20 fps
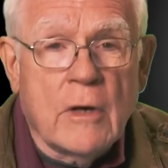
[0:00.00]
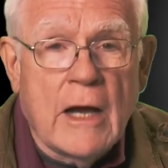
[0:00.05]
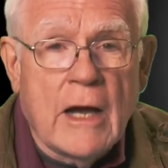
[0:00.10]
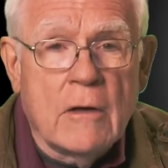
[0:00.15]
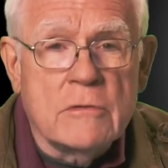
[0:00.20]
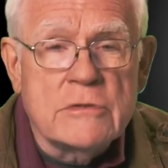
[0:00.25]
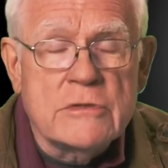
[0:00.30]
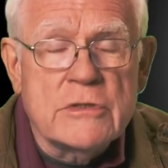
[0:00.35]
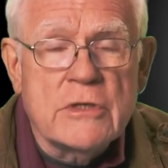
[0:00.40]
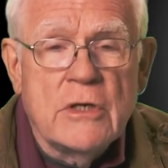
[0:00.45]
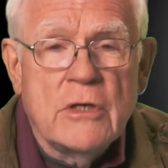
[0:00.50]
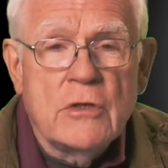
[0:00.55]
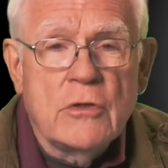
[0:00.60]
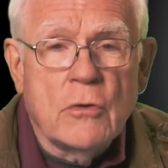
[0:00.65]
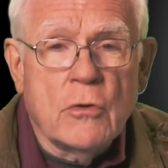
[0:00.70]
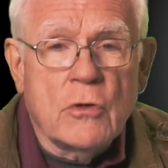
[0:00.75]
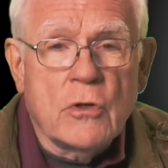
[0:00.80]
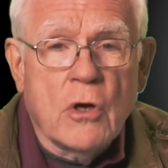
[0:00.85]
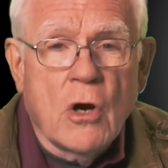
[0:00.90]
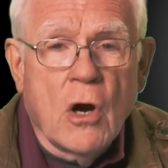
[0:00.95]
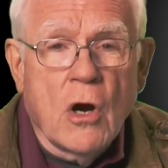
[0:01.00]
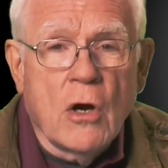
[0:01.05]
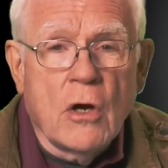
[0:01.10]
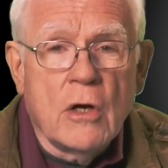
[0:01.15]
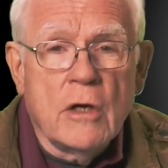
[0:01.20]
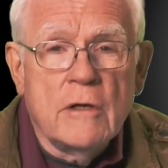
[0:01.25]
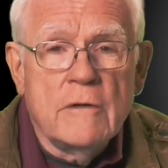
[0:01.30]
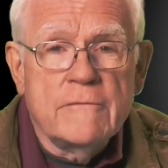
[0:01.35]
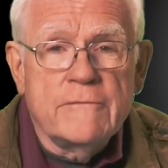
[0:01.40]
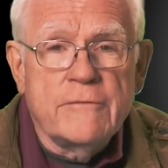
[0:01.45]
house, your
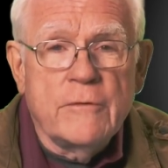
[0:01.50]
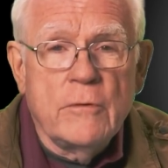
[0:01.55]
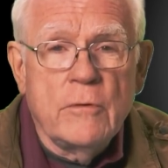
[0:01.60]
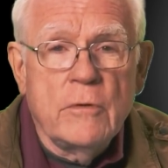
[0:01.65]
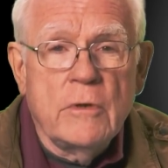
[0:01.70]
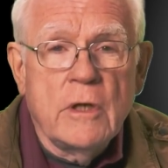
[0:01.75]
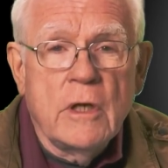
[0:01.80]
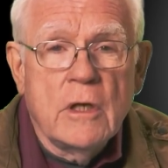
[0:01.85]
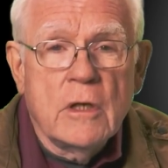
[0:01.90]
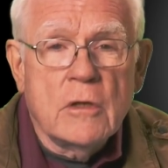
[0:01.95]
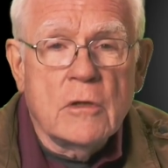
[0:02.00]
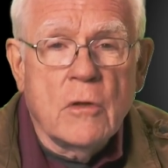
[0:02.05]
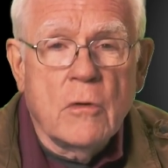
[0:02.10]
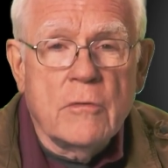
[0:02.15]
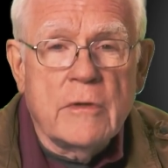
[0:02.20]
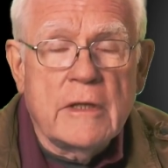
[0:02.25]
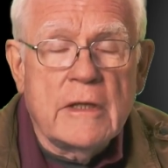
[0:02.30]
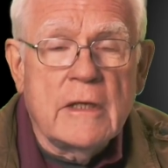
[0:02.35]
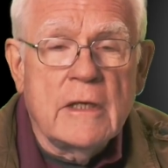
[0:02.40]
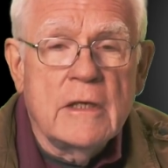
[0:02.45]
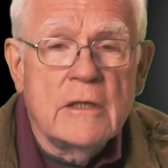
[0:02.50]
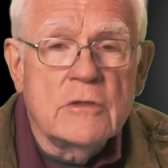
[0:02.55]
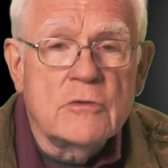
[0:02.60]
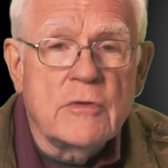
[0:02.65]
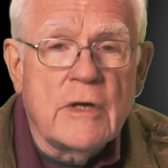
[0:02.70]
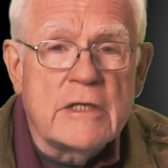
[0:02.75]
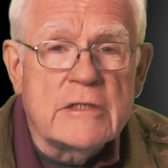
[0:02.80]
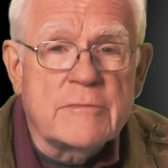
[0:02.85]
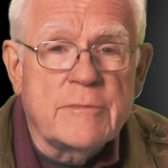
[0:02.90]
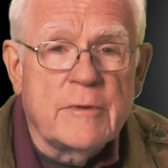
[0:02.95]
car, food, clothing,
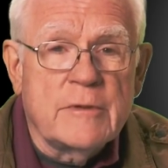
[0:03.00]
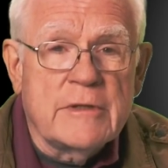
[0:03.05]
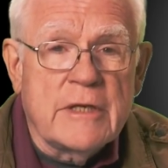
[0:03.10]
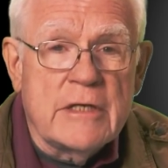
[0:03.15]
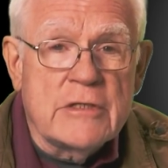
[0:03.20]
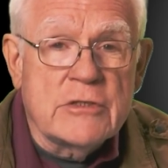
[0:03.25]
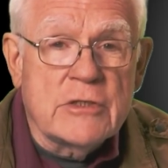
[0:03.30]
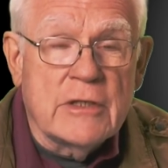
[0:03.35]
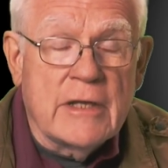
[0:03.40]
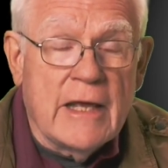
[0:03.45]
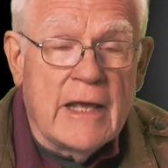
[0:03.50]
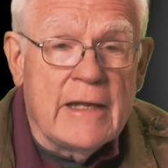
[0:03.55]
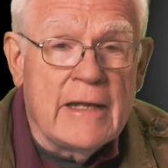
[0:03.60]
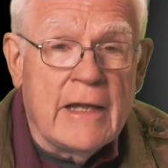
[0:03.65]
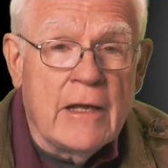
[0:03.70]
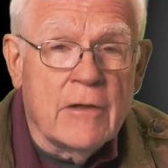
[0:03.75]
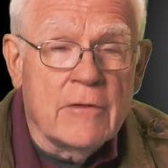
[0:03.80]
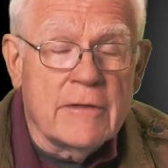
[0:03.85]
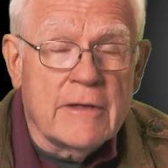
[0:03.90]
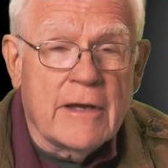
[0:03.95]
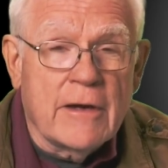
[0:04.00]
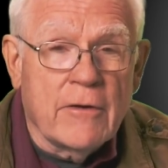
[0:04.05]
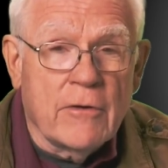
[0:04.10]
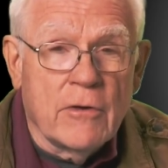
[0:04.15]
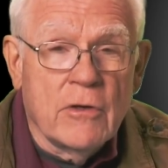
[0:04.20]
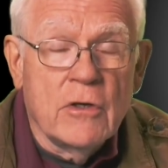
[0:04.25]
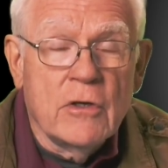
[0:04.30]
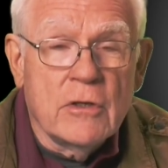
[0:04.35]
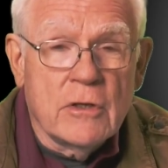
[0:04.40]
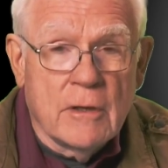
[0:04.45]
transportation, and
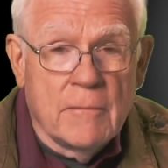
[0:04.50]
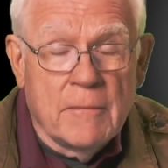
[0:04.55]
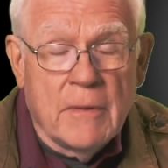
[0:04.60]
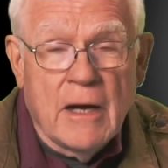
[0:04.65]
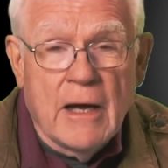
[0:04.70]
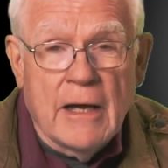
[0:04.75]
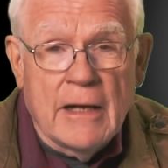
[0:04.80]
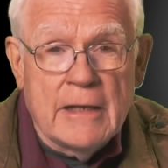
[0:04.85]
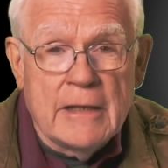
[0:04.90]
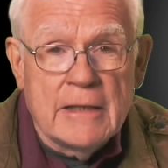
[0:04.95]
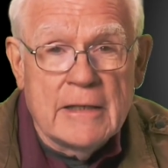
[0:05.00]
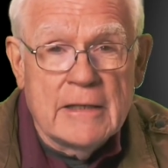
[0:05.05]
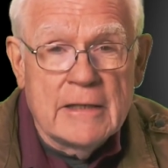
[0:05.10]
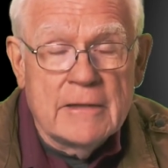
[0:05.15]
healthcare combined.